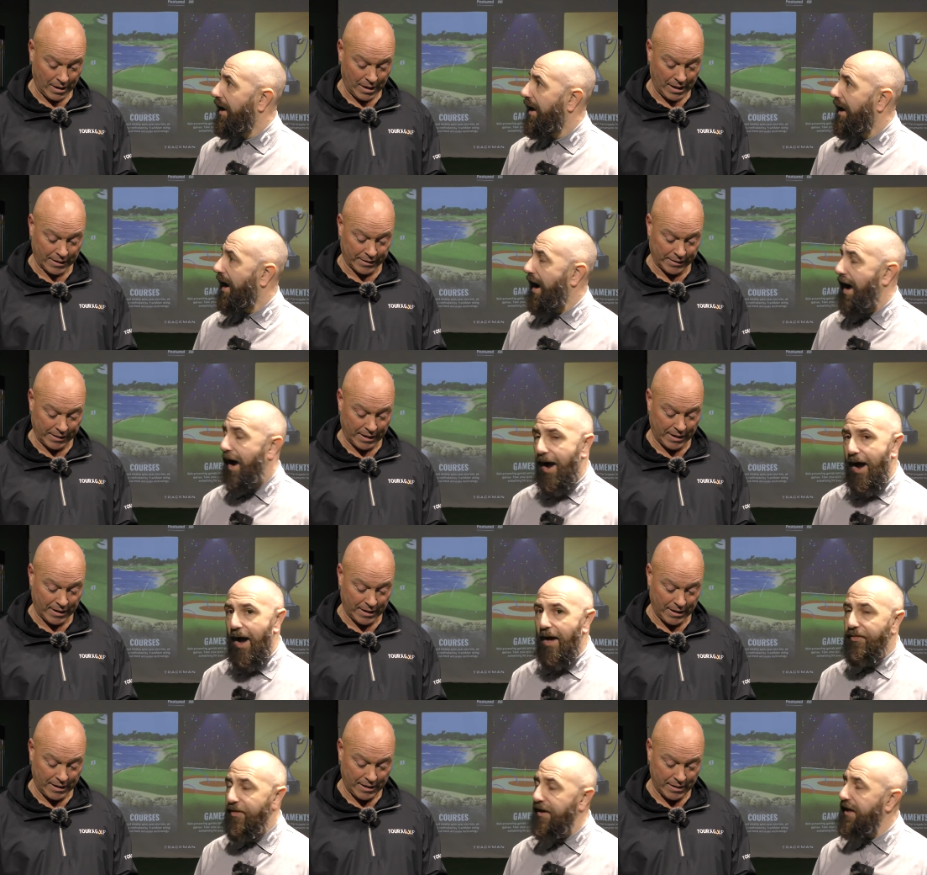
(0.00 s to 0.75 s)

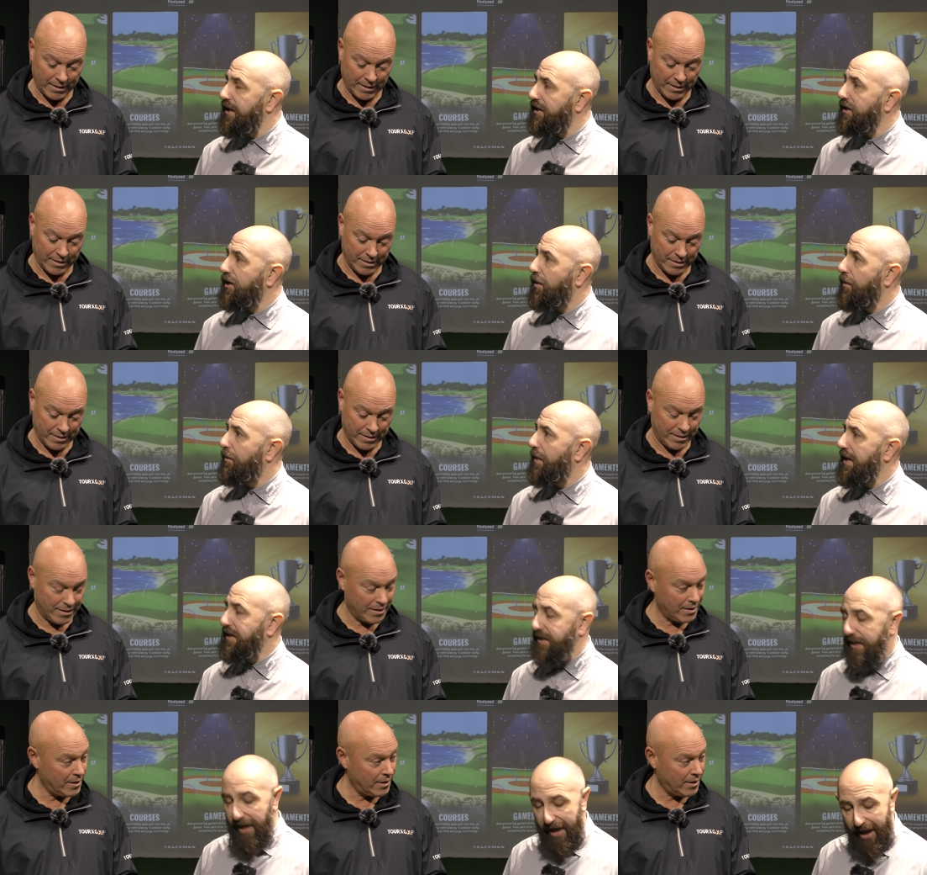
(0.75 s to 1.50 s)
Speaker 1: Exactly. I think it's a good
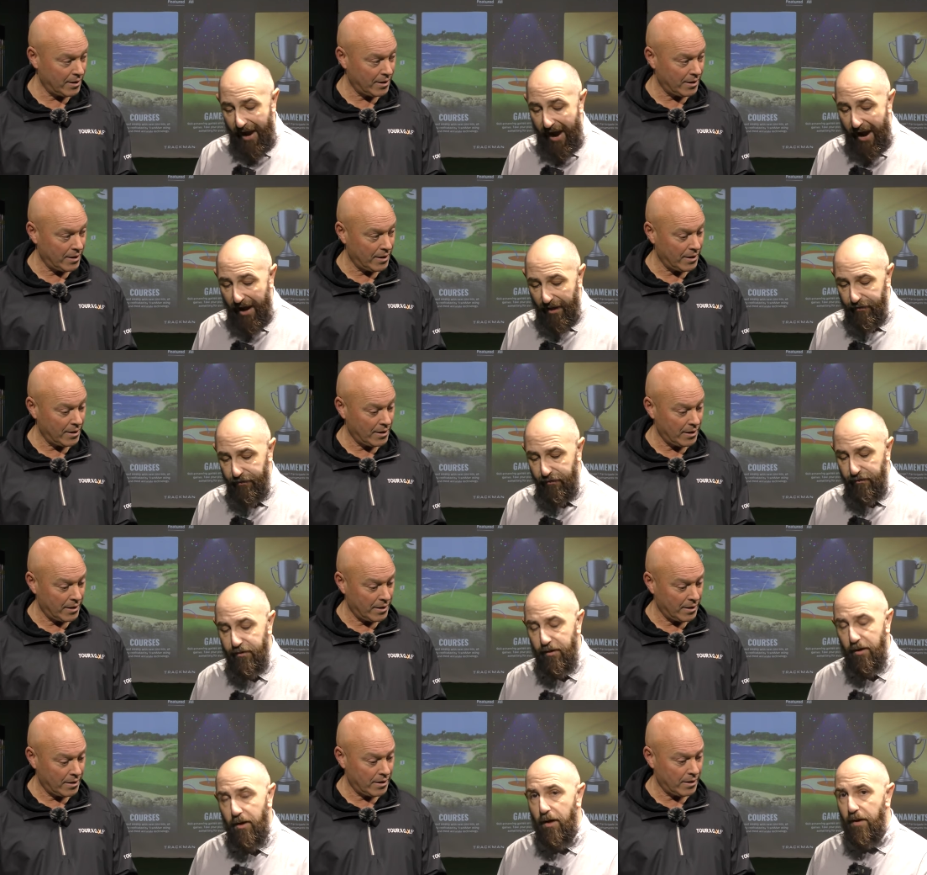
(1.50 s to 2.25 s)
piece of kit,
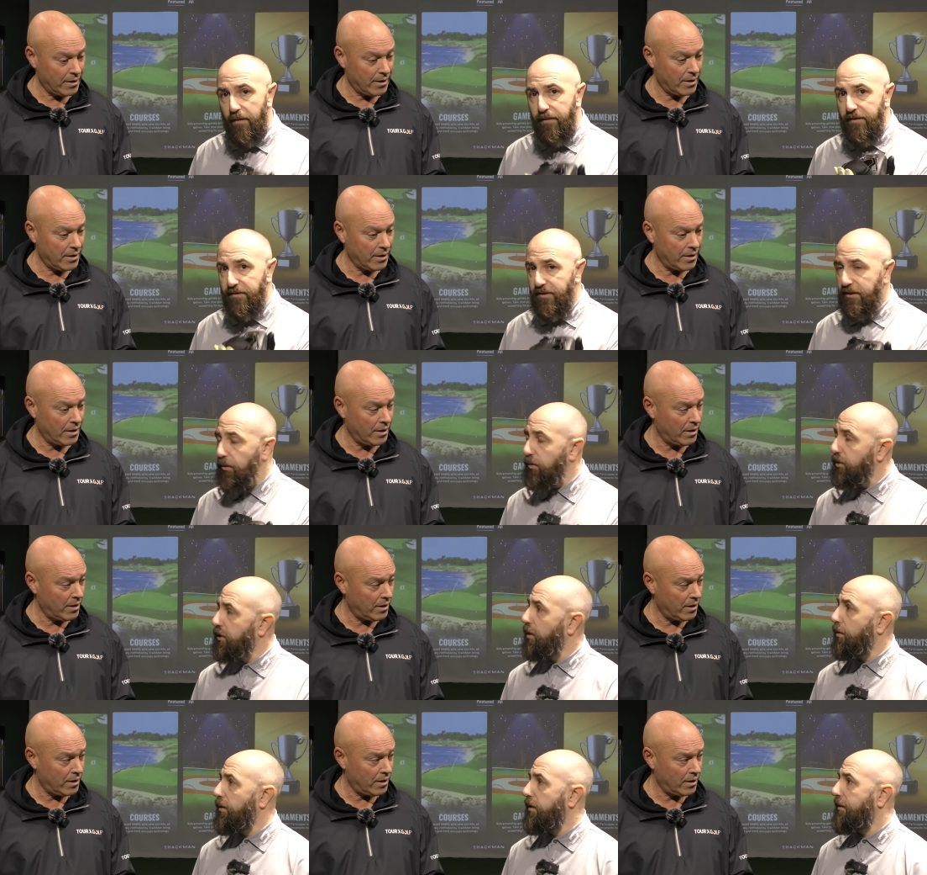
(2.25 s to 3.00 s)
and they've still
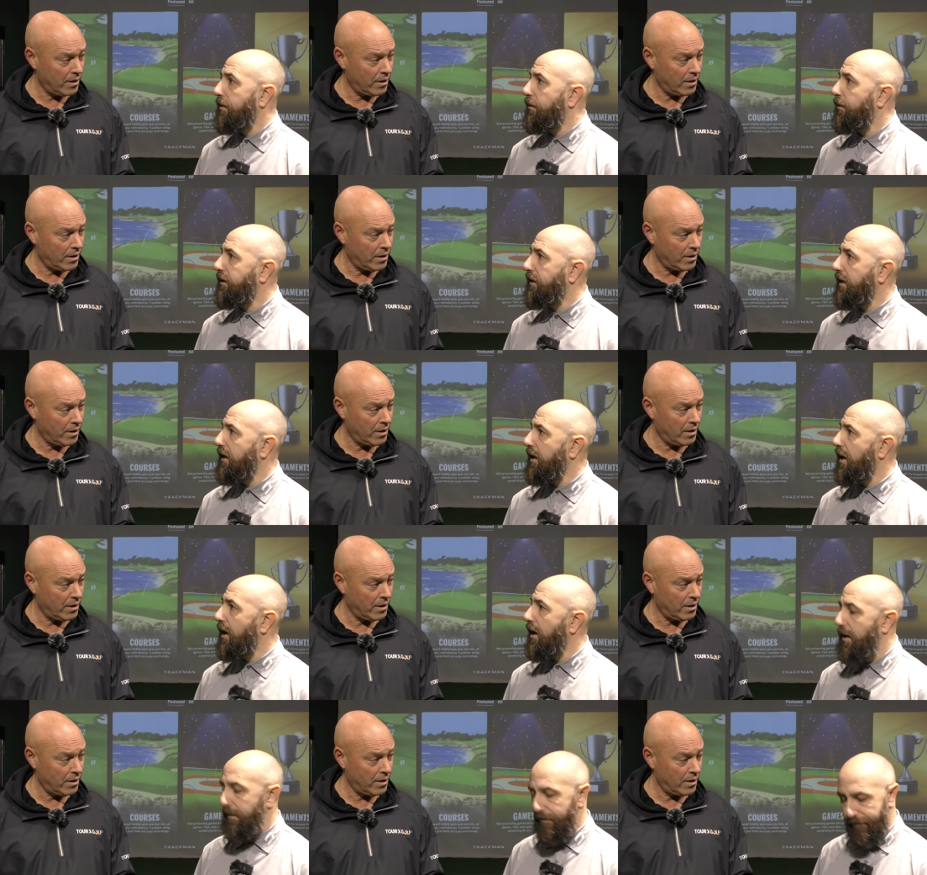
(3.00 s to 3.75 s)
stuck with the, with
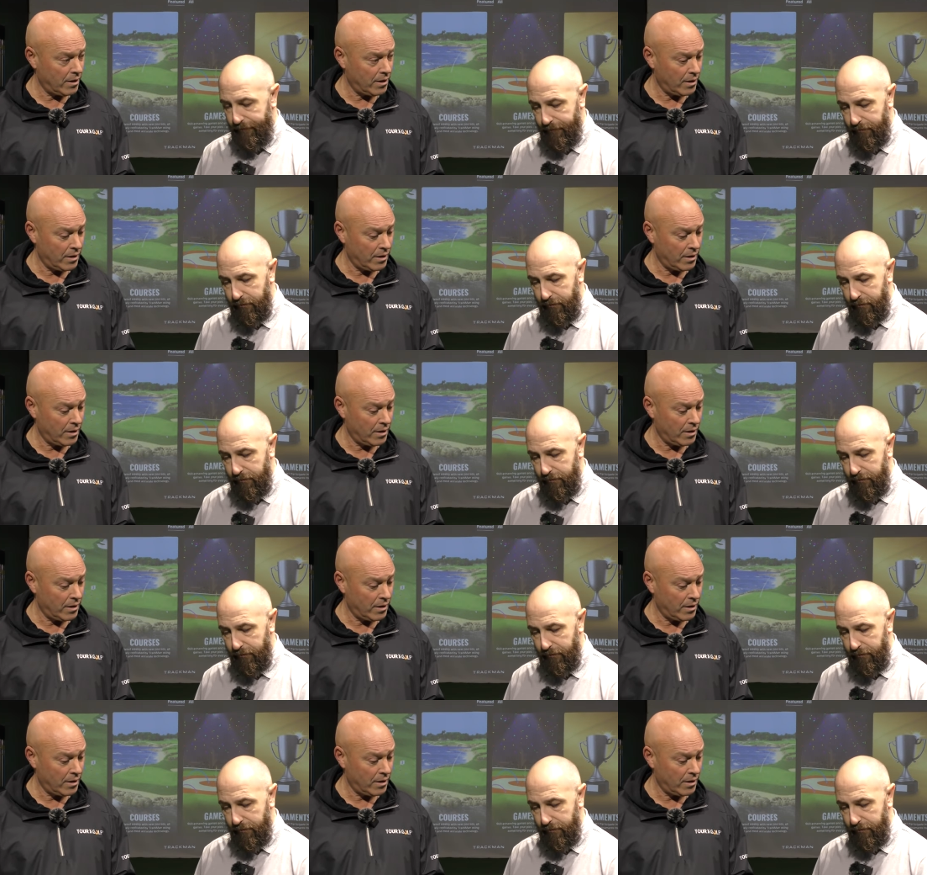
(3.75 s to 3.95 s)
the uh,